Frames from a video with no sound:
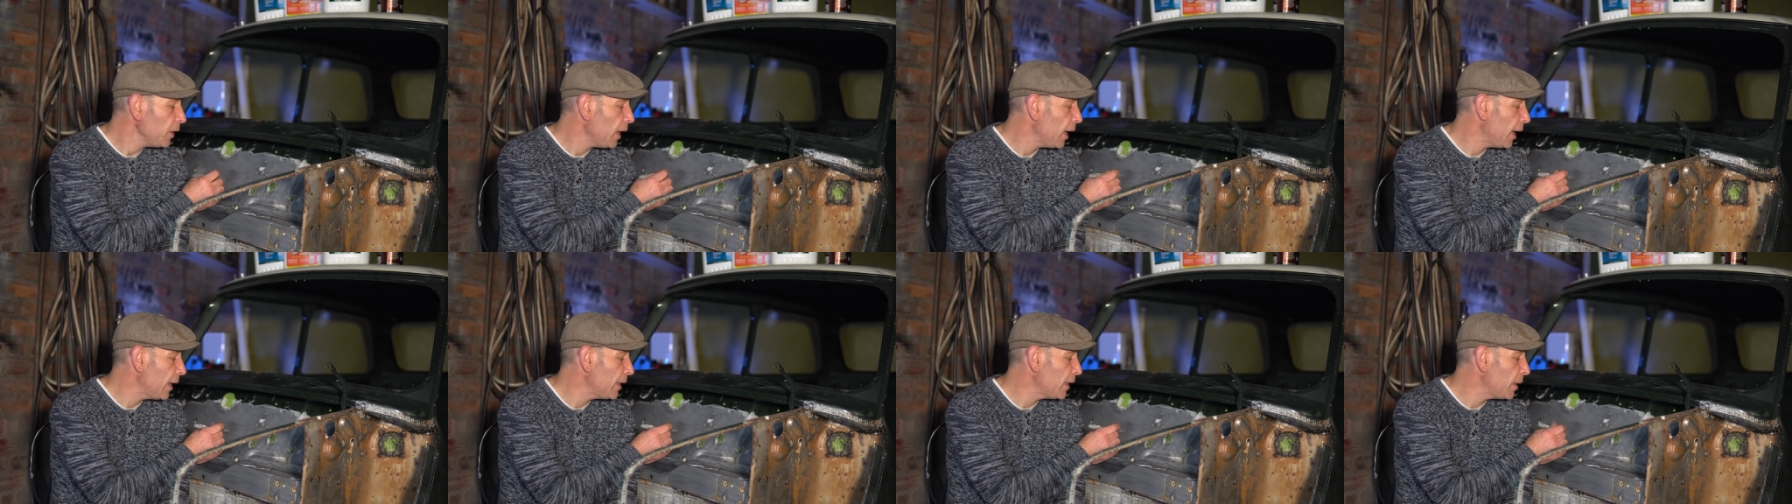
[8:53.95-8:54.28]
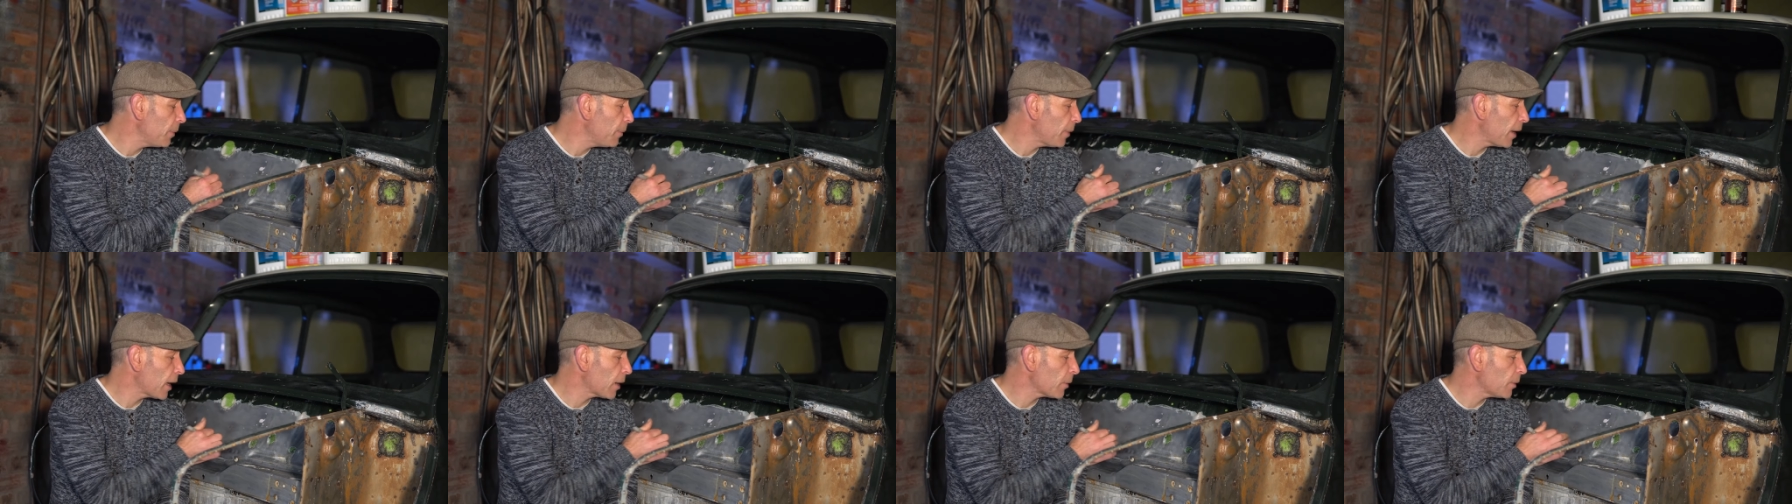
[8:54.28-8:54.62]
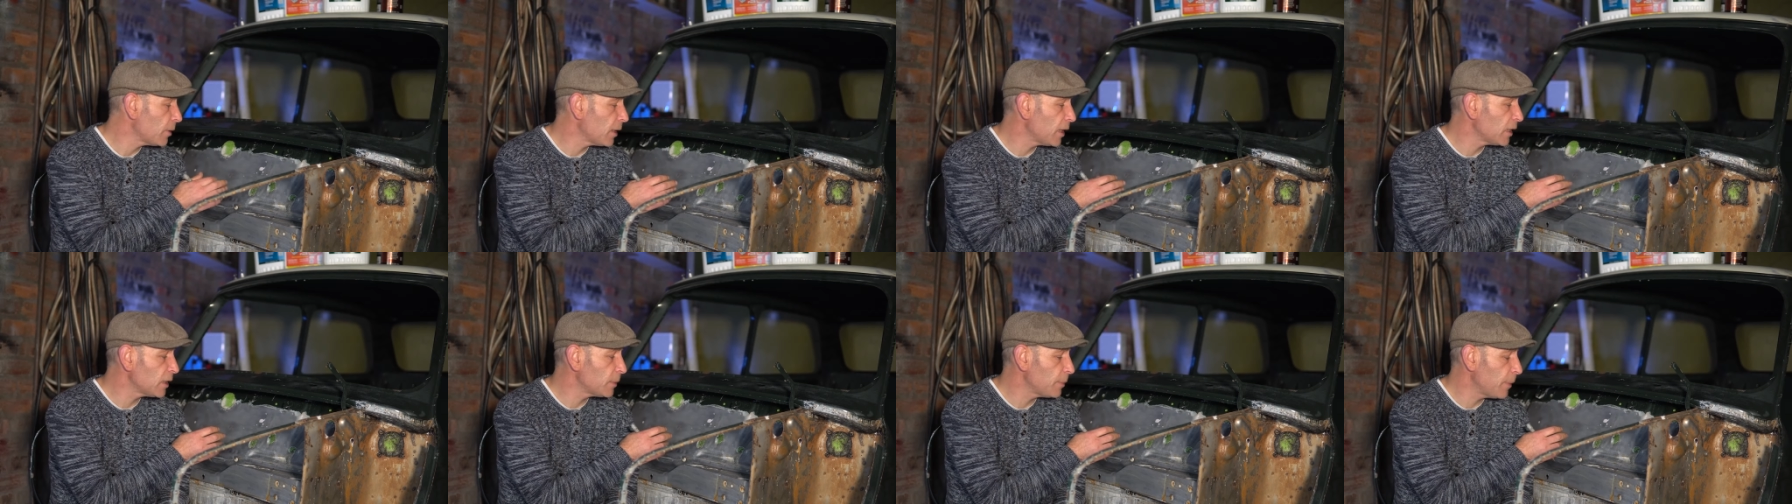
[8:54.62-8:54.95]
in the
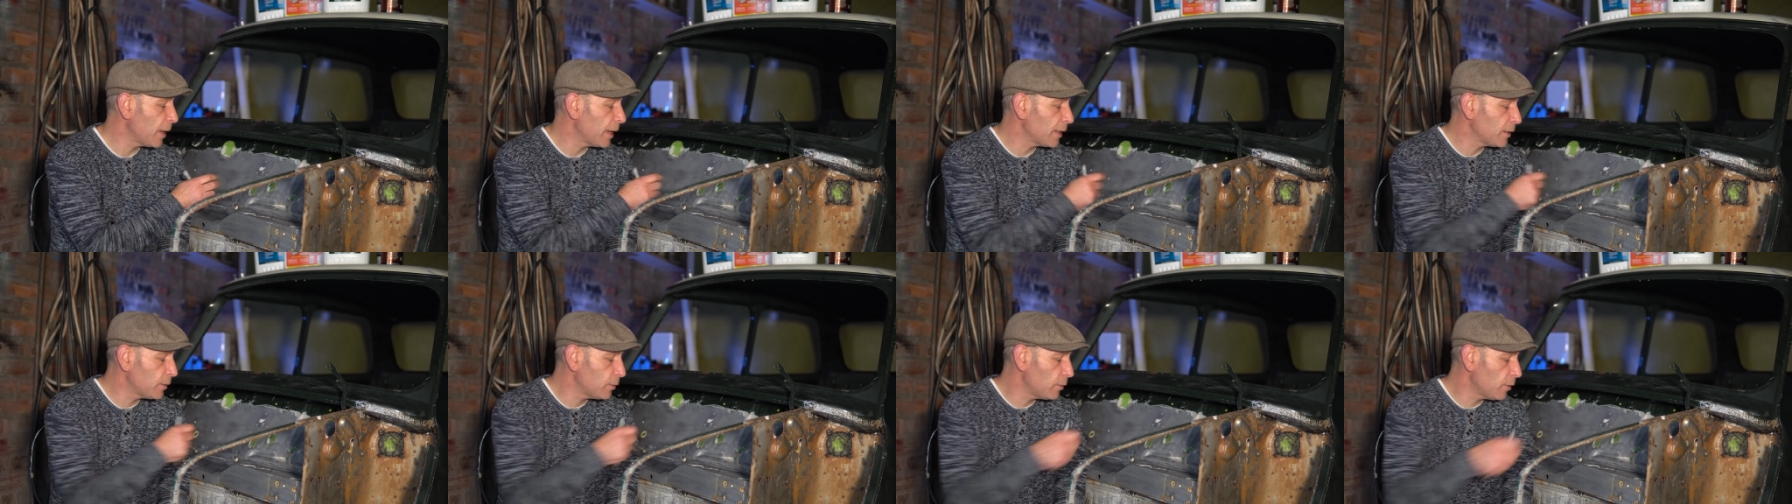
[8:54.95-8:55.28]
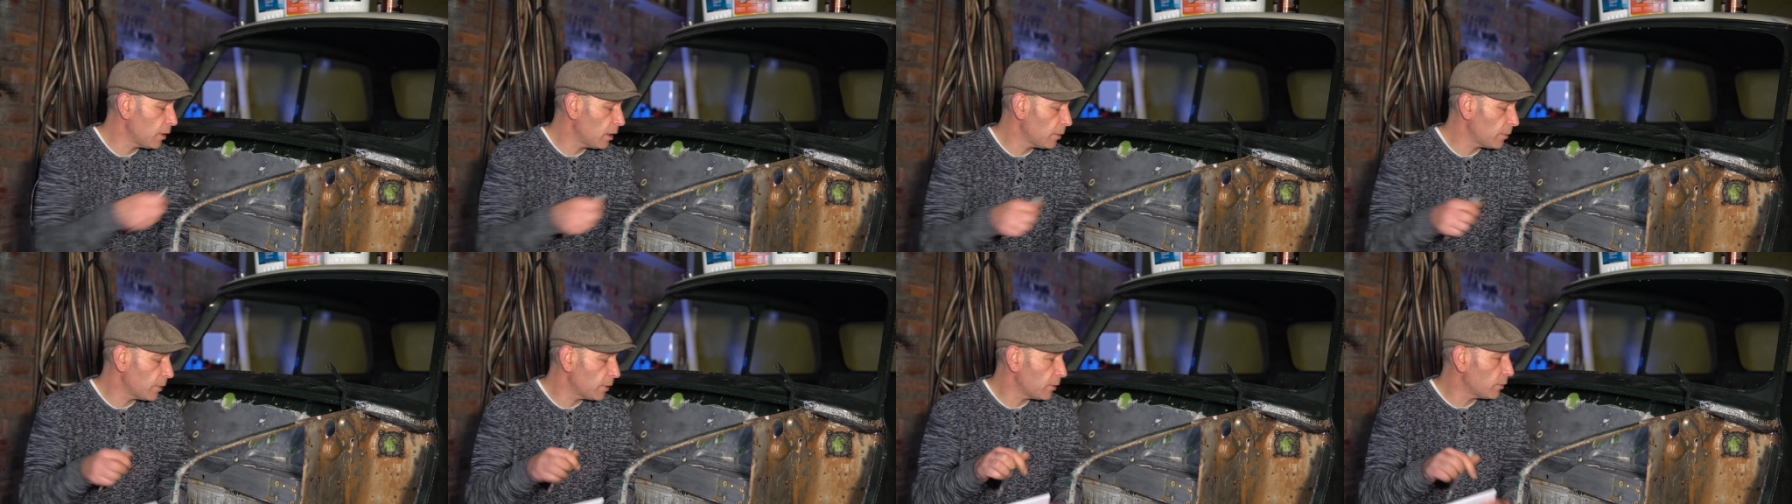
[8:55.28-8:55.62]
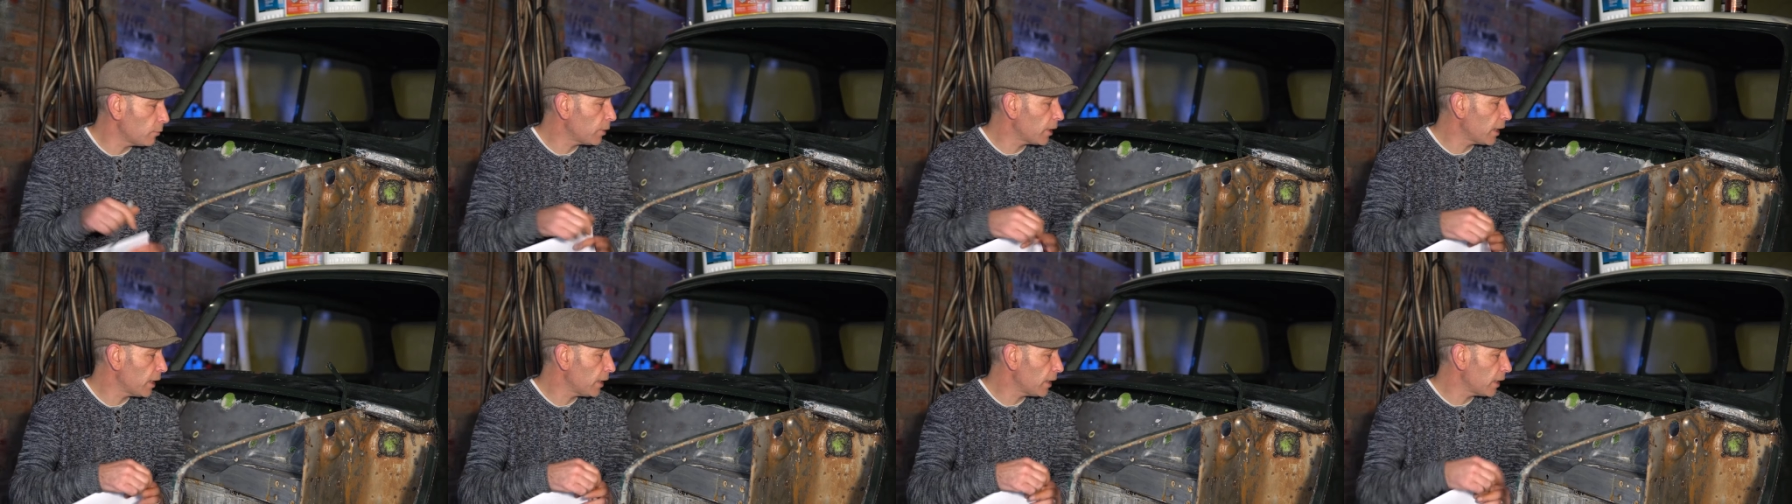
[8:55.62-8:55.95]
pigment, this metal, I mean,
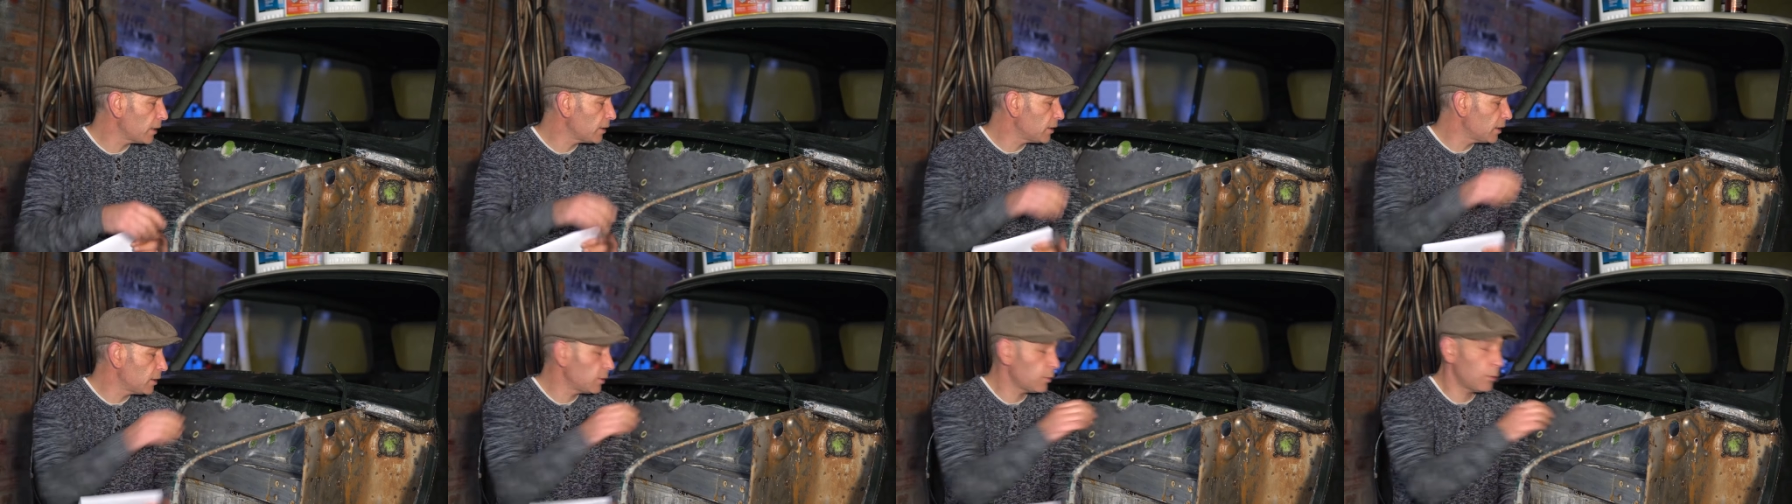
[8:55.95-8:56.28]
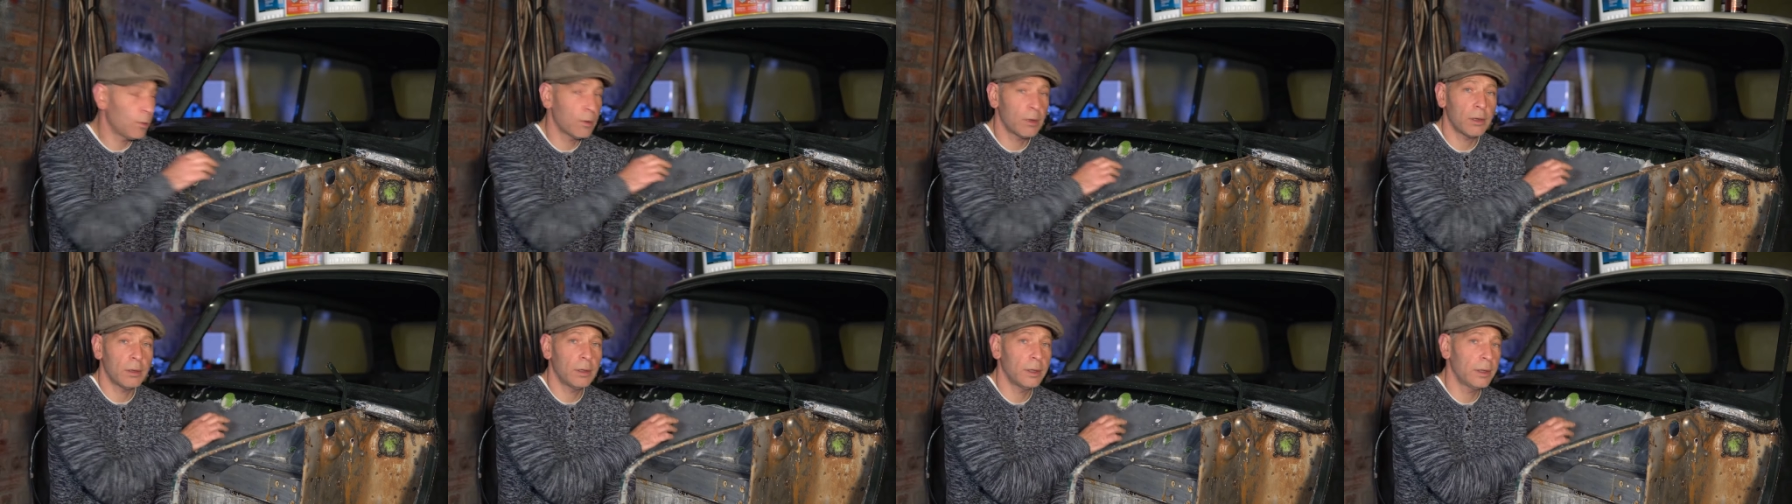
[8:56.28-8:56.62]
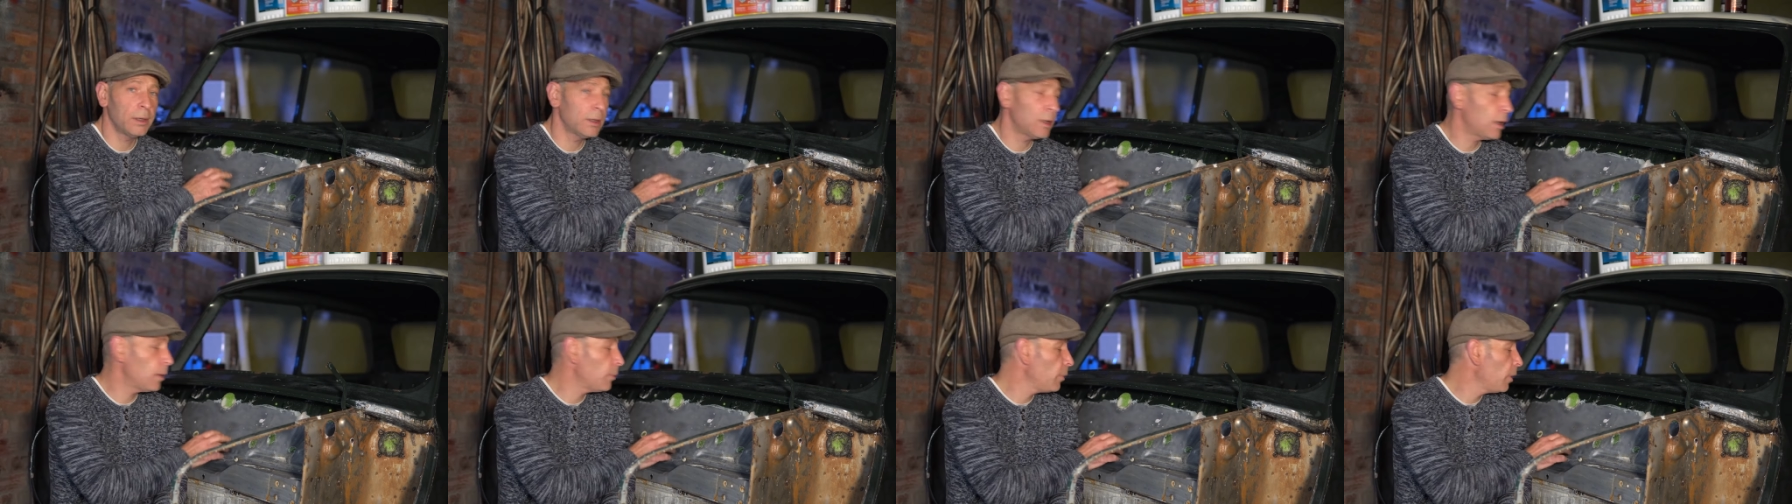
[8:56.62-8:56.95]
okay, this is all
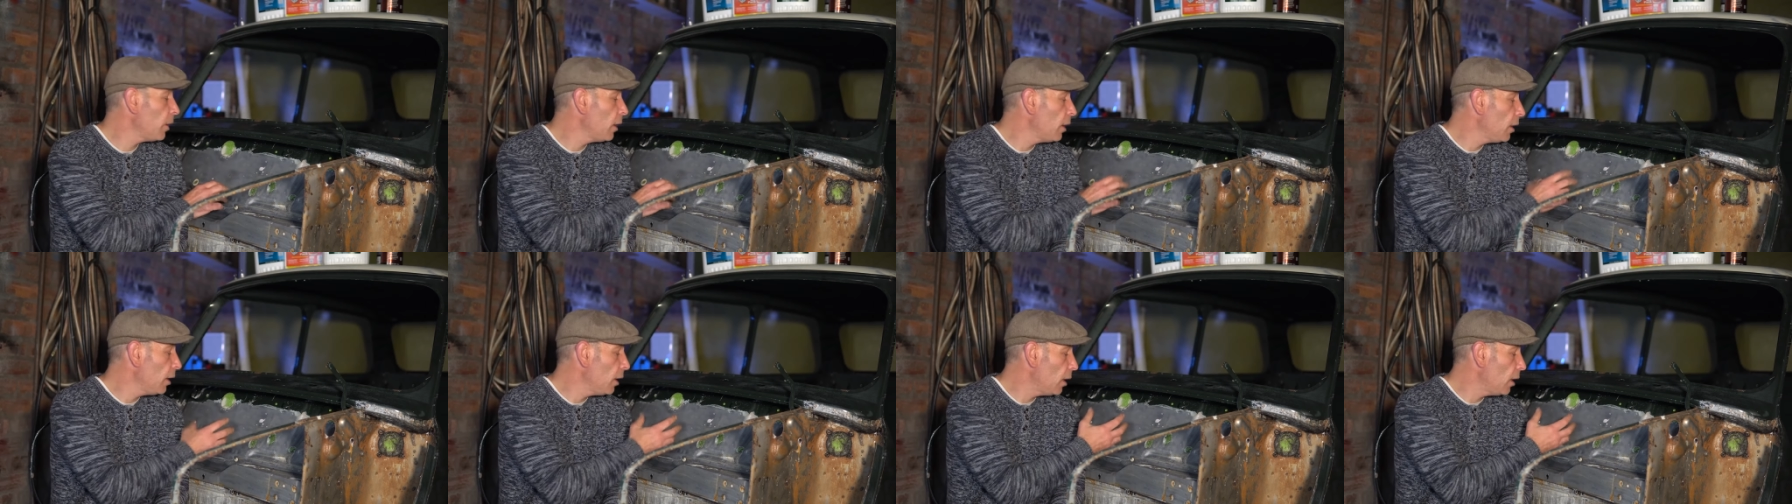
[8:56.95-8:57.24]
cleaned up,